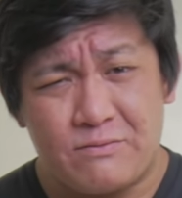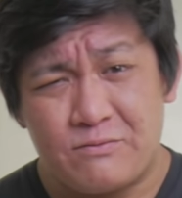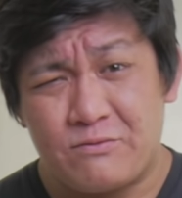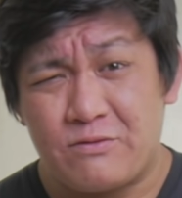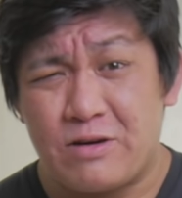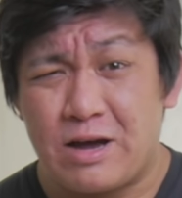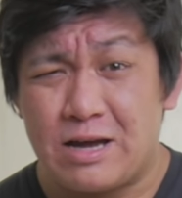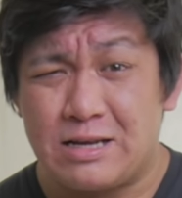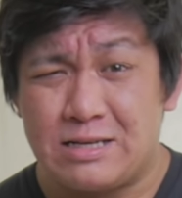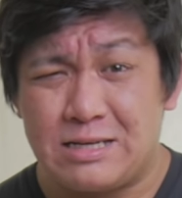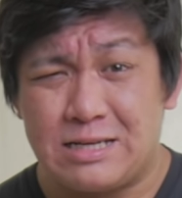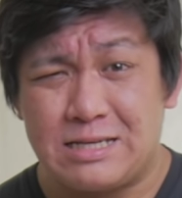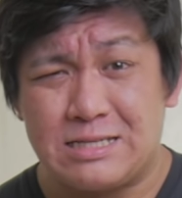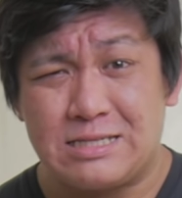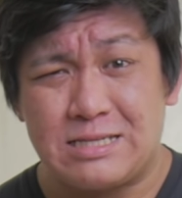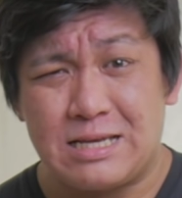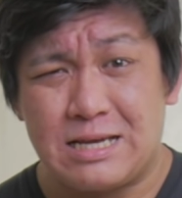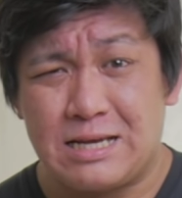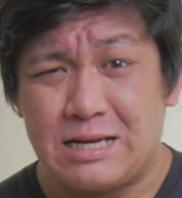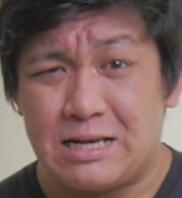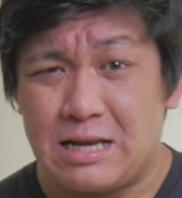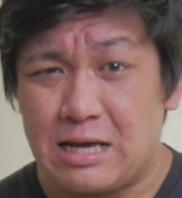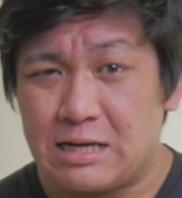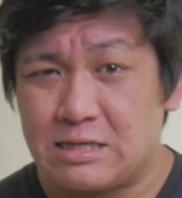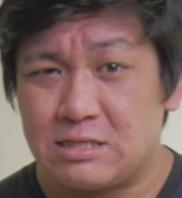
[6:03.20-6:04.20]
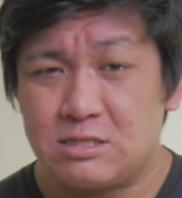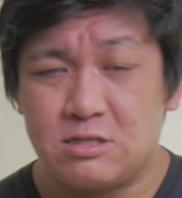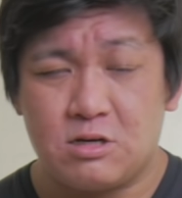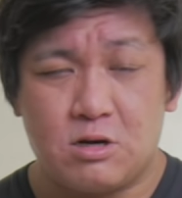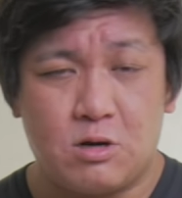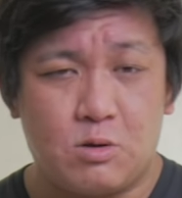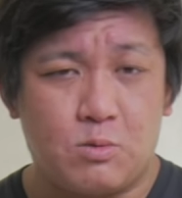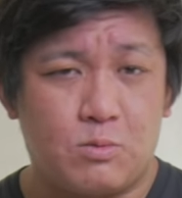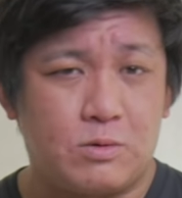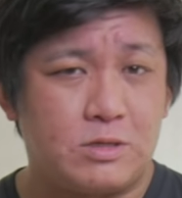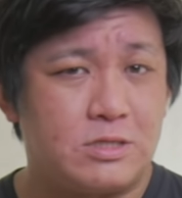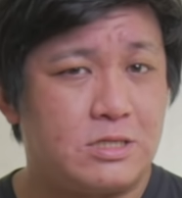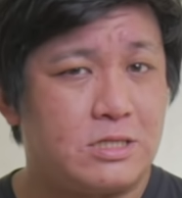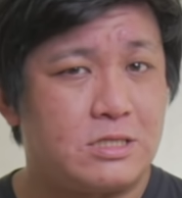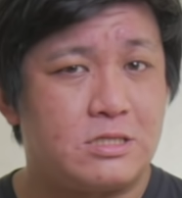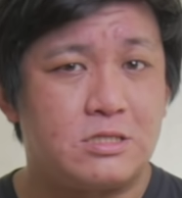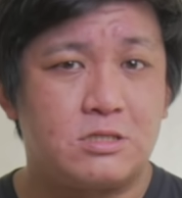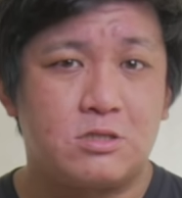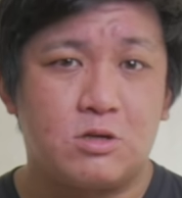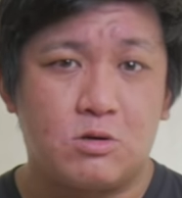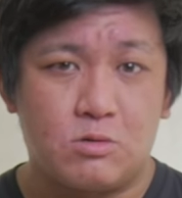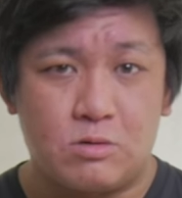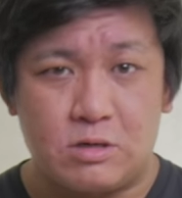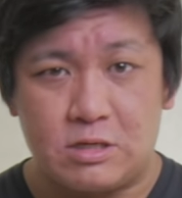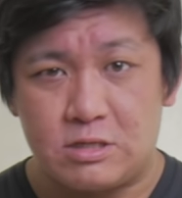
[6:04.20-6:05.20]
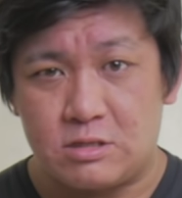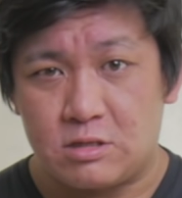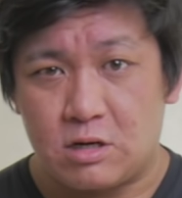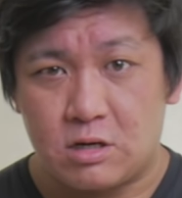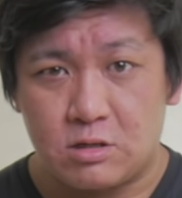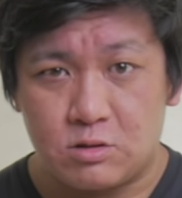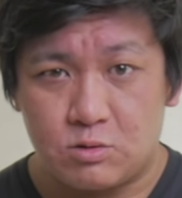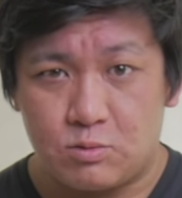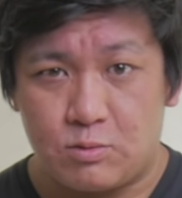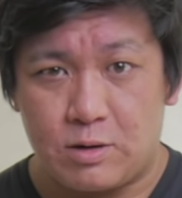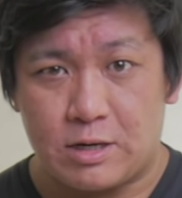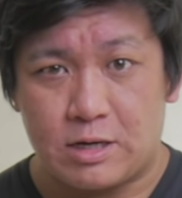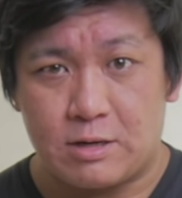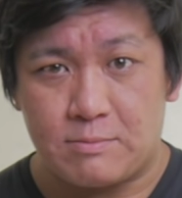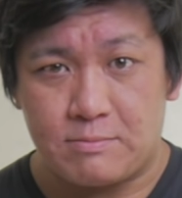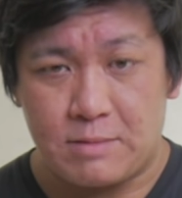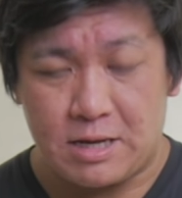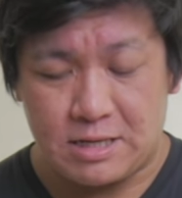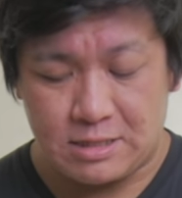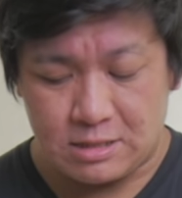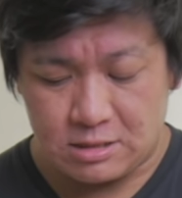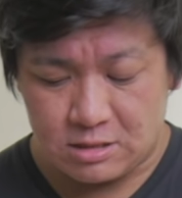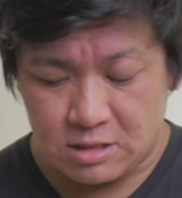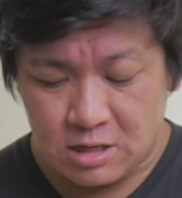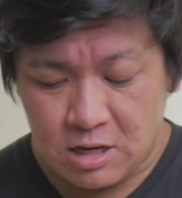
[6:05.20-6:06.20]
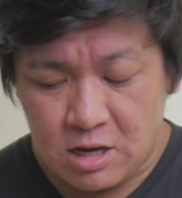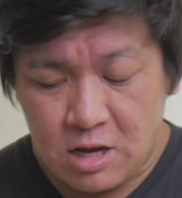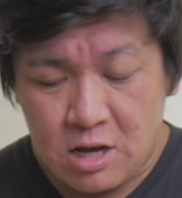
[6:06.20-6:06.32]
find is a Lexar, which is totally not recommended.